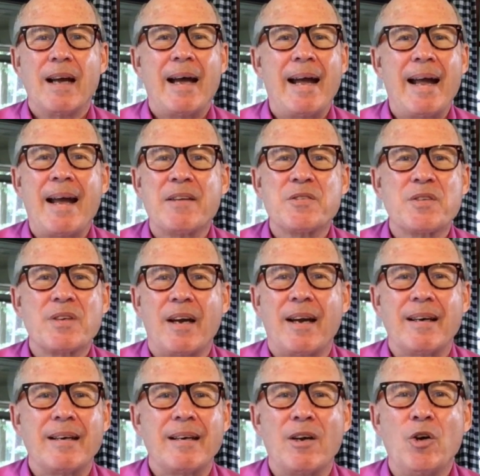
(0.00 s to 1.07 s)
I ask
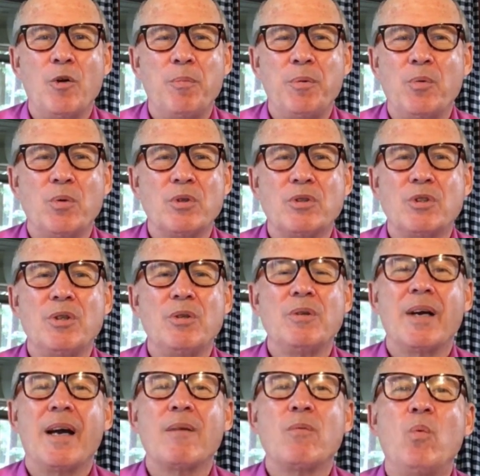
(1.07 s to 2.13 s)
God, and I hope you will too
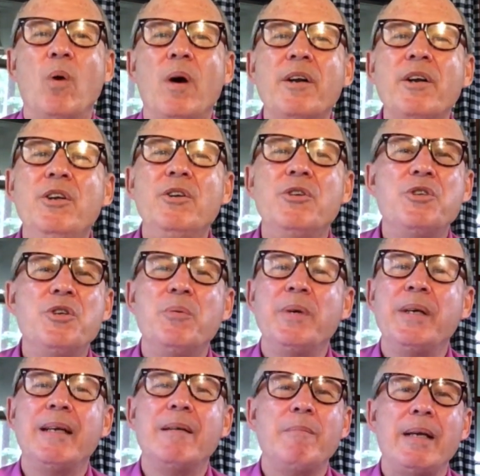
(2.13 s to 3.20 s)
God, what are you
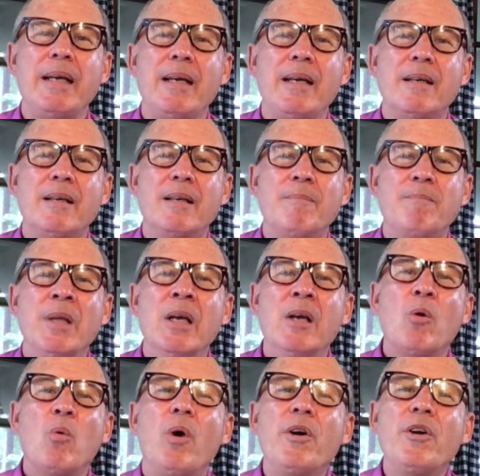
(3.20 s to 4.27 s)
doing in me?
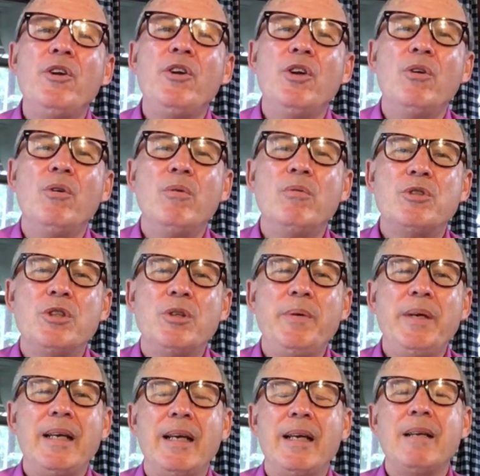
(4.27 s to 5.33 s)
What are you
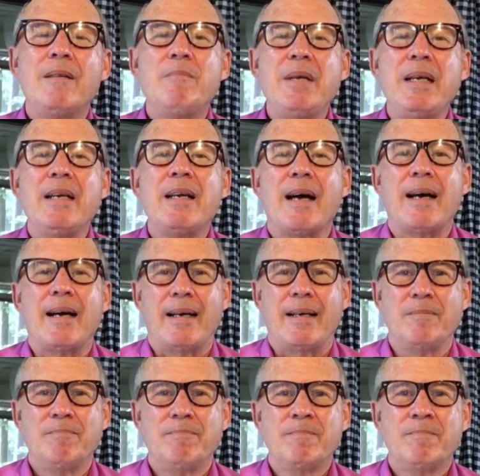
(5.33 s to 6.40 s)
doing in me, God?
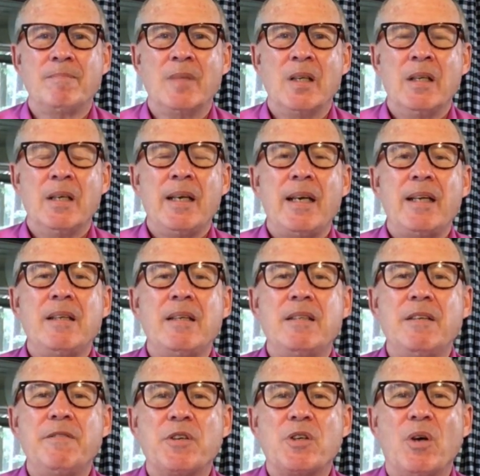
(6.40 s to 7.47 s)
In the
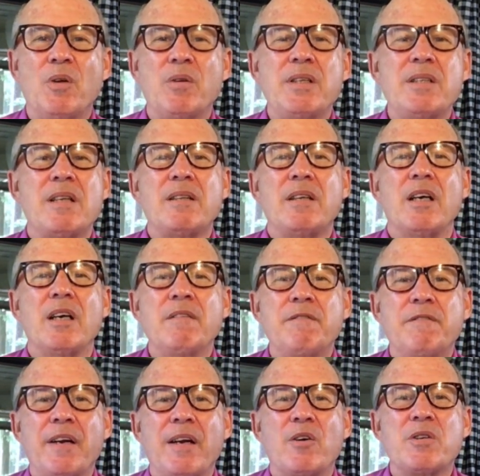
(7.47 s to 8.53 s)
difficulties and the
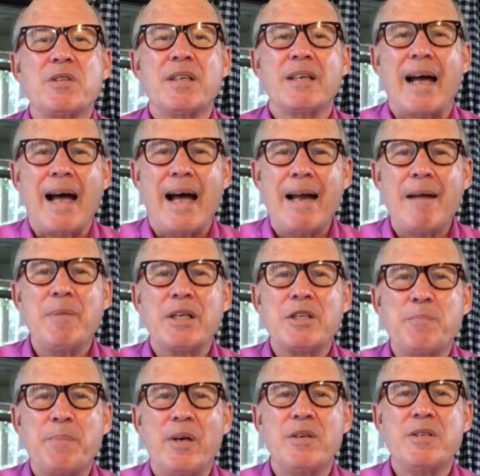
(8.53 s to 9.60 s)
unfairness that I'm
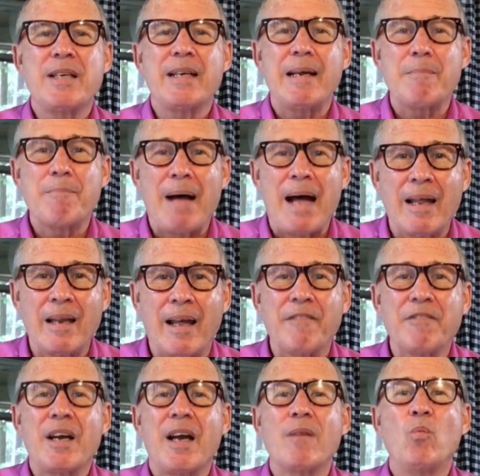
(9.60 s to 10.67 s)
experiencing in my
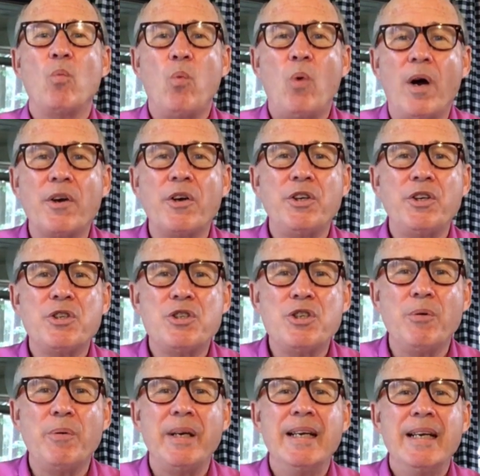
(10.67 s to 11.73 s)
life, God, what are you
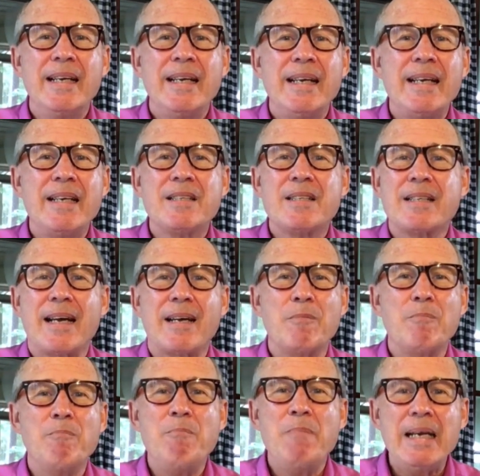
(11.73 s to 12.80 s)
doing inside of
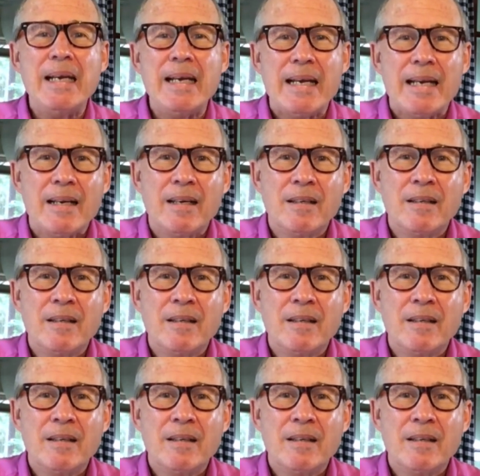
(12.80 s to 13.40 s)
me?